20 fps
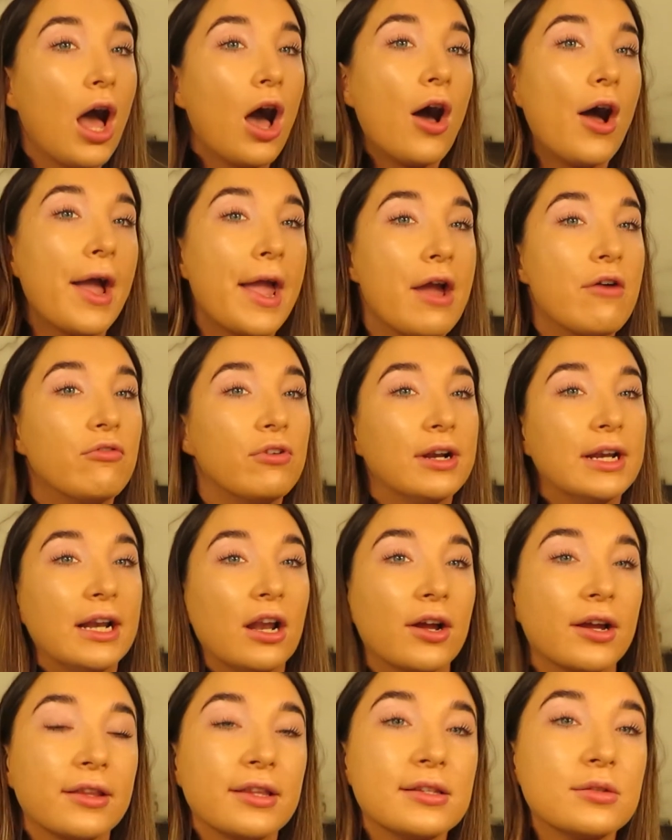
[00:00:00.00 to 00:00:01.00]
I really
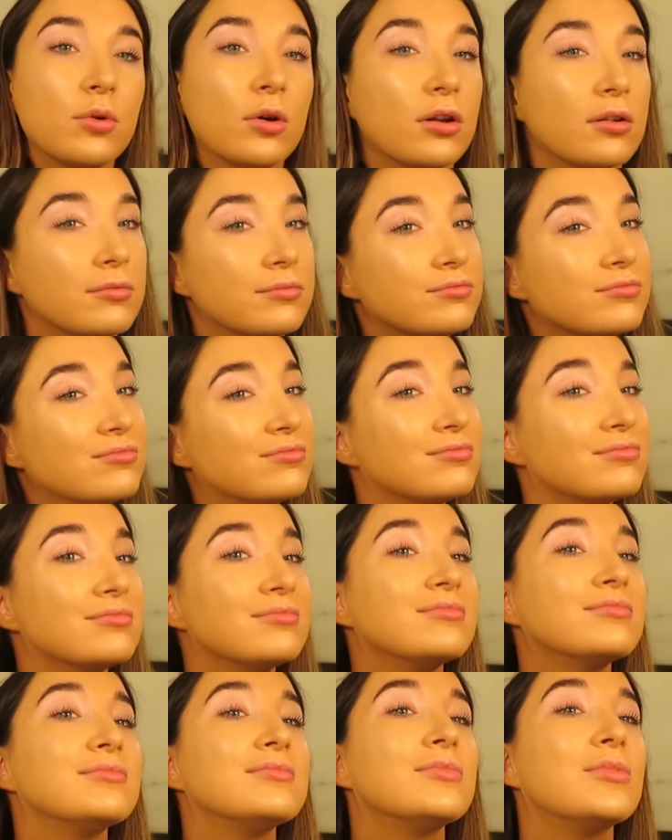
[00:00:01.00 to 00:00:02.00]
like this one.
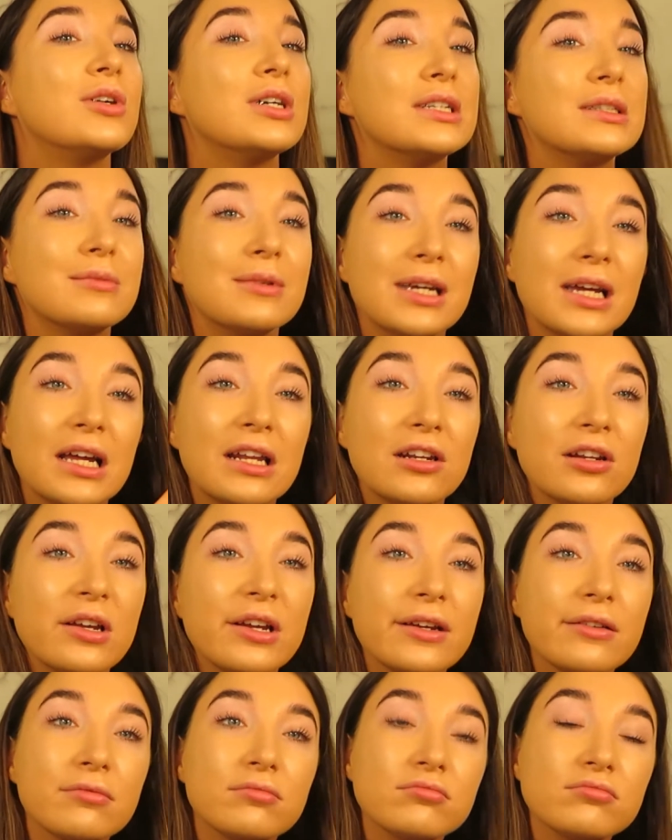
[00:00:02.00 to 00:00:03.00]
What is my hair
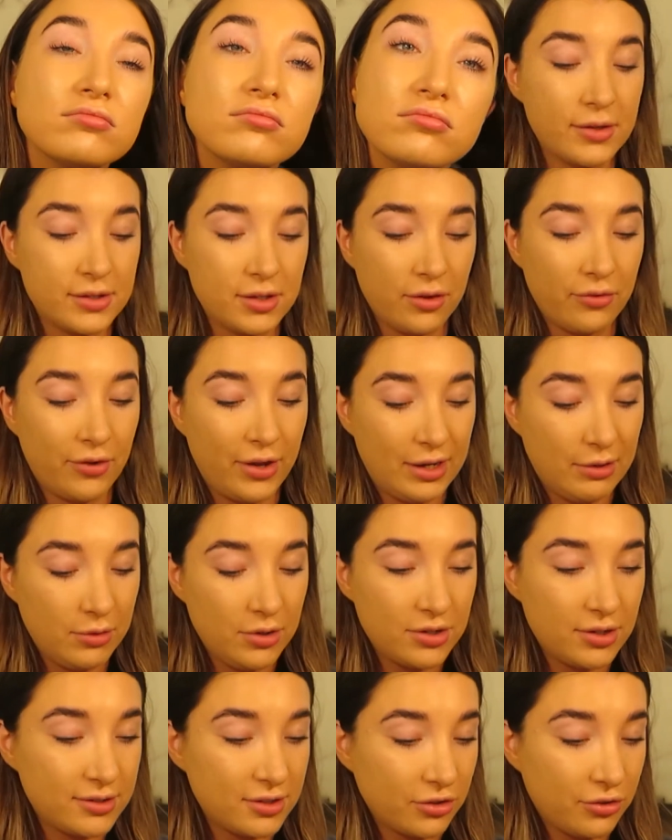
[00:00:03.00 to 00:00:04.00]
doing? So for anyone
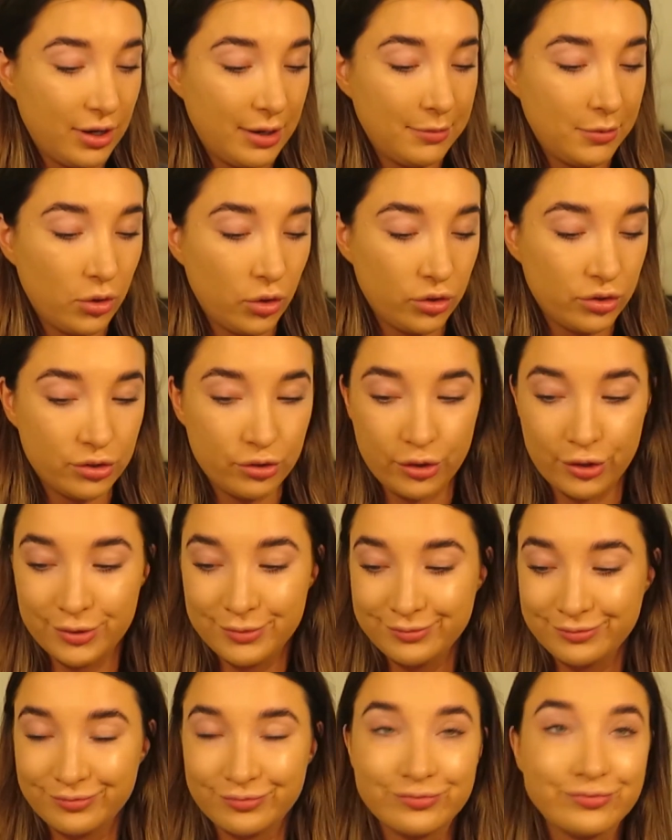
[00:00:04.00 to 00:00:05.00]
who doesn't cream
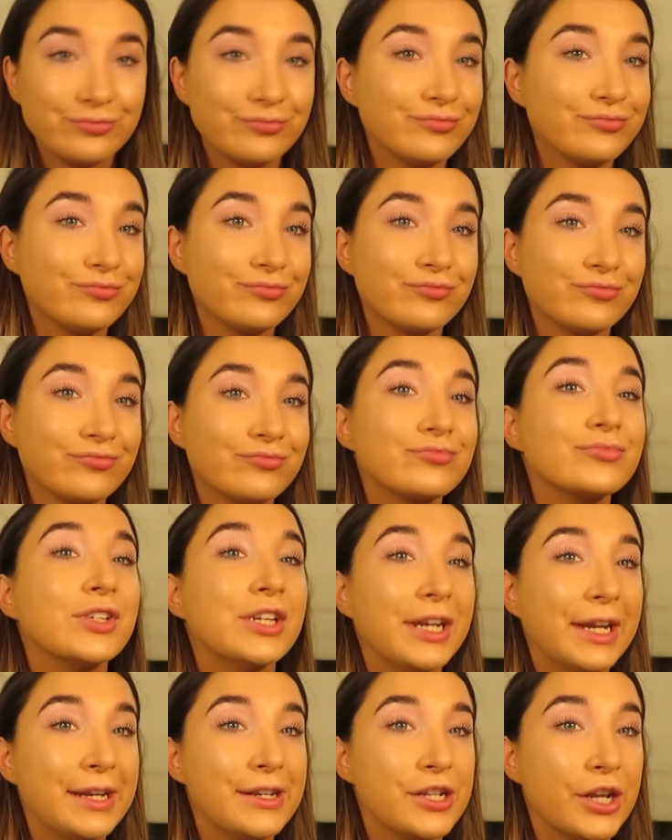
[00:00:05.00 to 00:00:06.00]
contour,
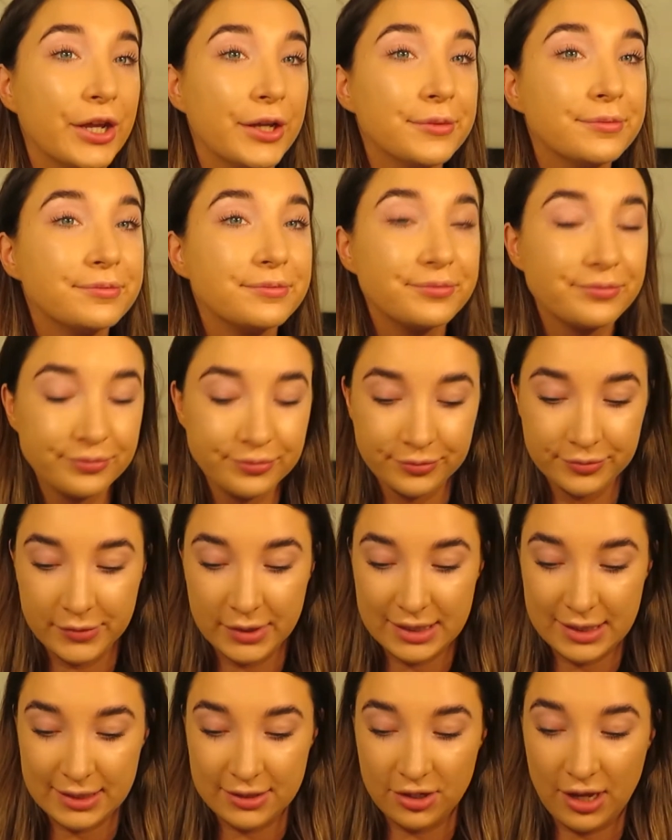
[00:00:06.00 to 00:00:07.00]
you need to,
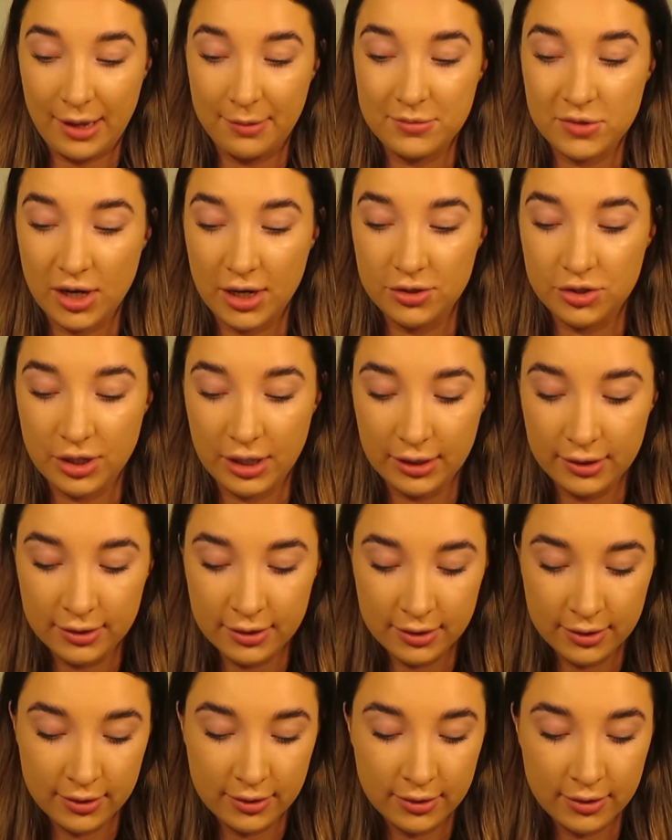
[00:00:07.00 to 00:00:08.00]
because it's game changing.
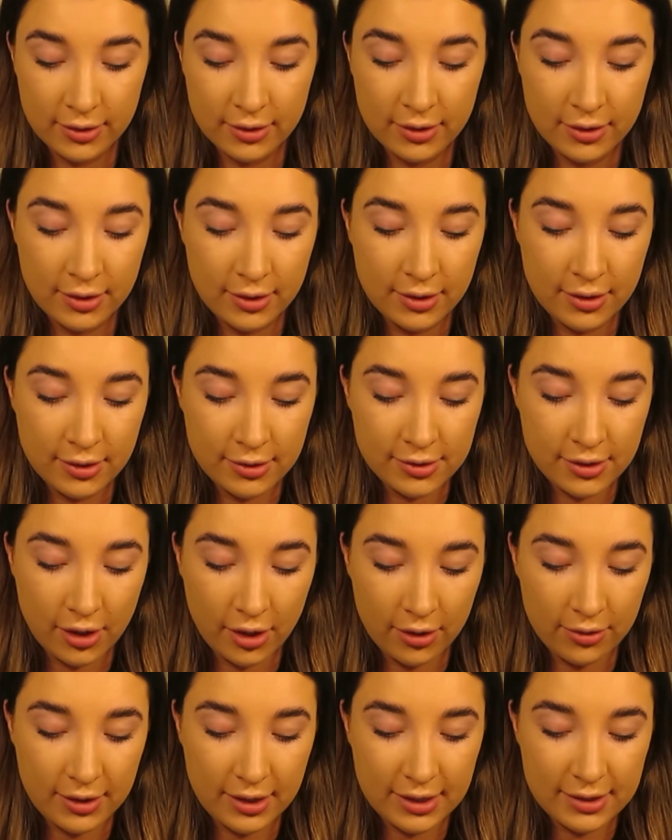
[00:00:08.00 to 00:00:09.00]

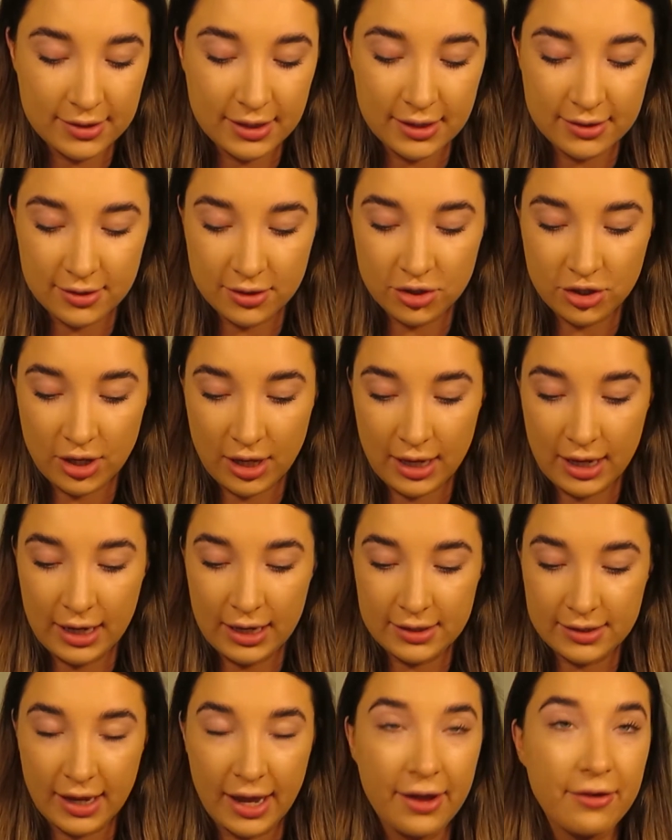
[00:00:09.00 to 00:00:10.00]
So this is the
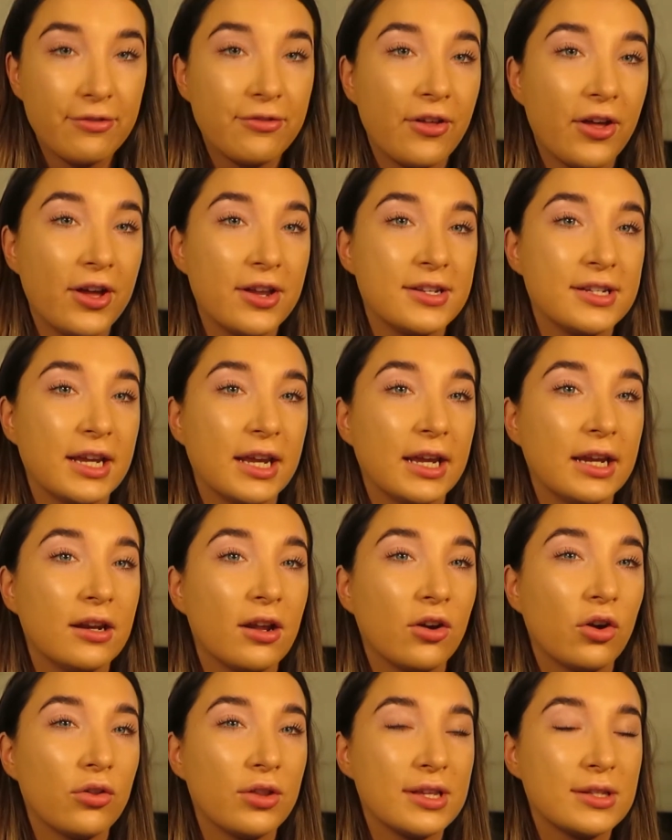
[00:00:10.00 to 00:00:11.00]
shade F13.
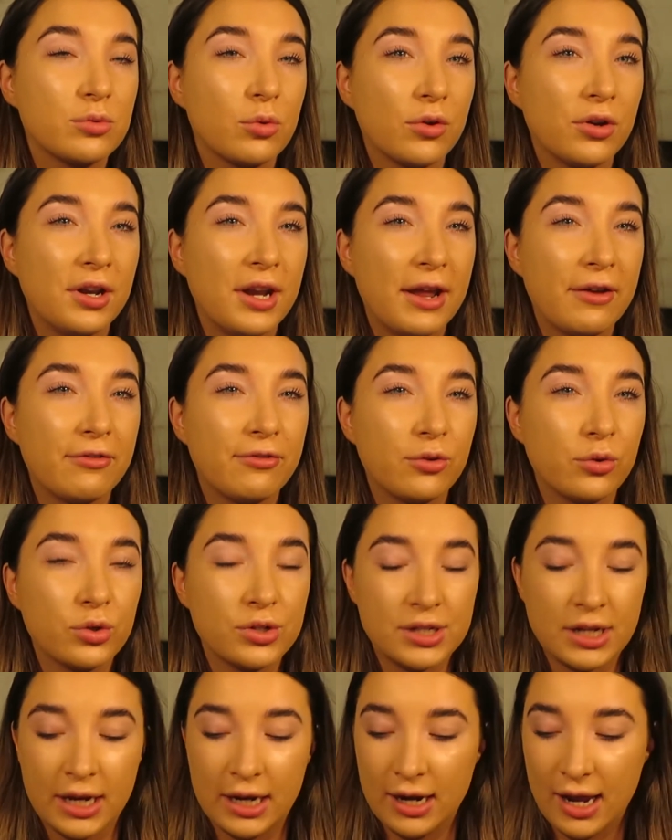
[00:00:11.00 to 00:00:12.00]
I got this one in
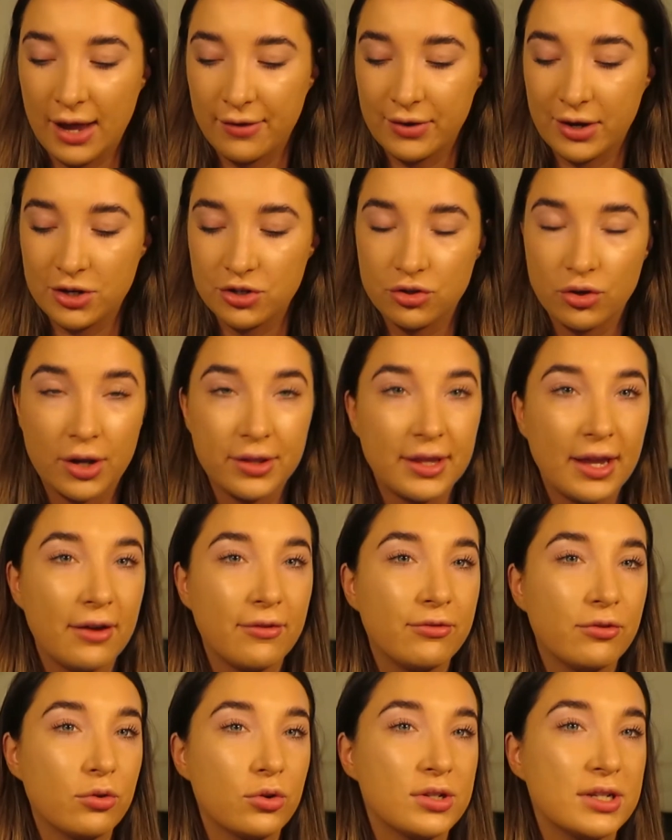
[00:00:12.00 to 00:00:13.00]
F14. I haven't actually tried the
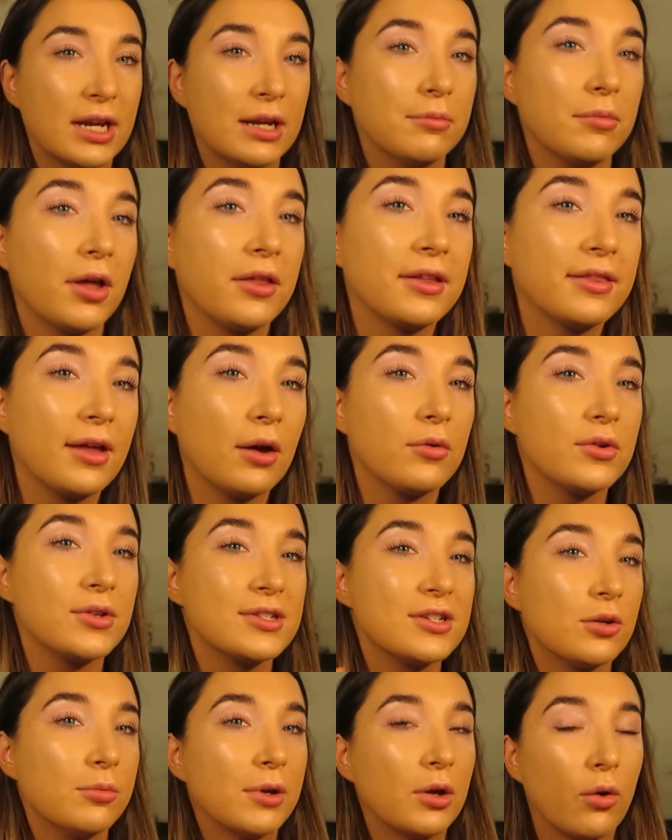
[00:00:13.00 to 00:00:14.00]
F14, but I think that would
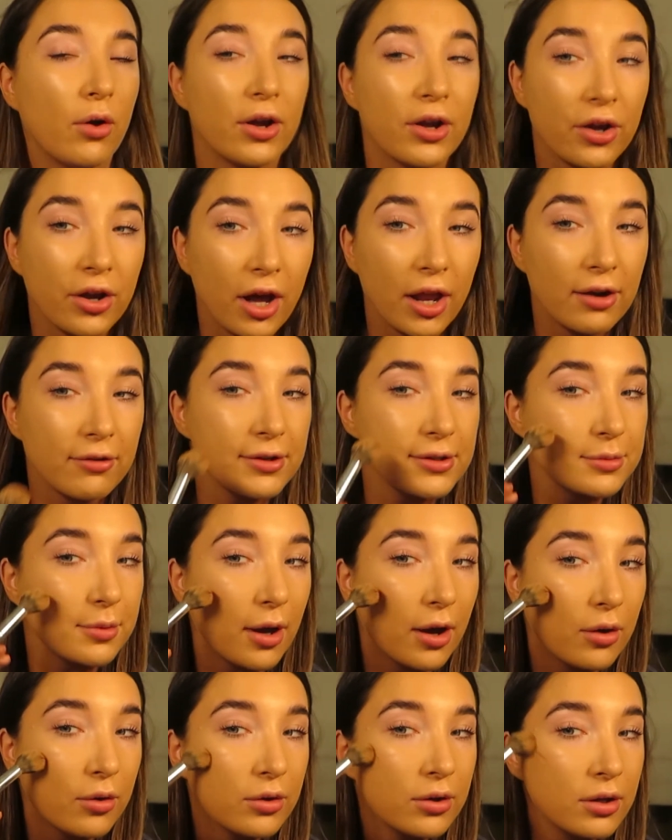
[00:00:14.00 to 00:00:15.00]
still be quite a good colour as
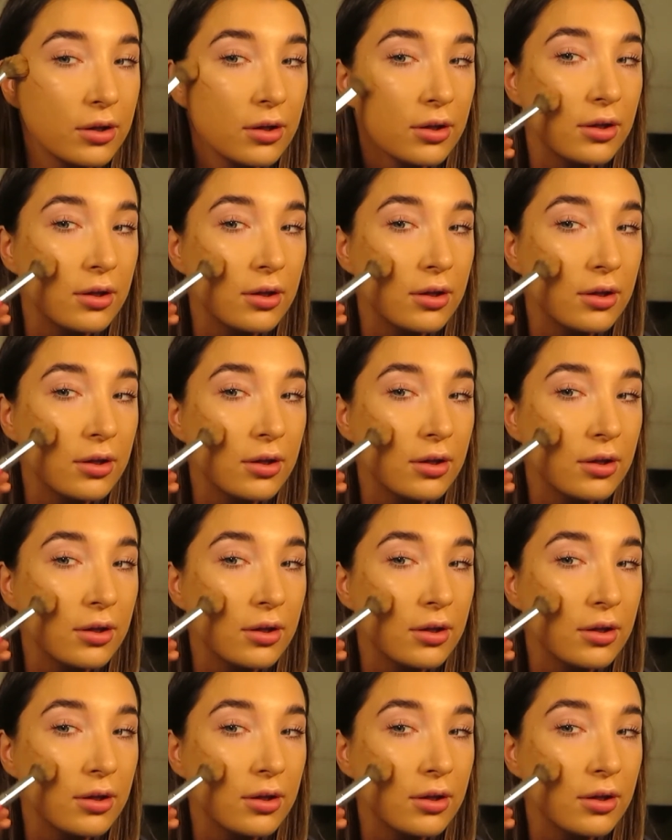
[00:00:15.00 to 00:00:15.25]
well.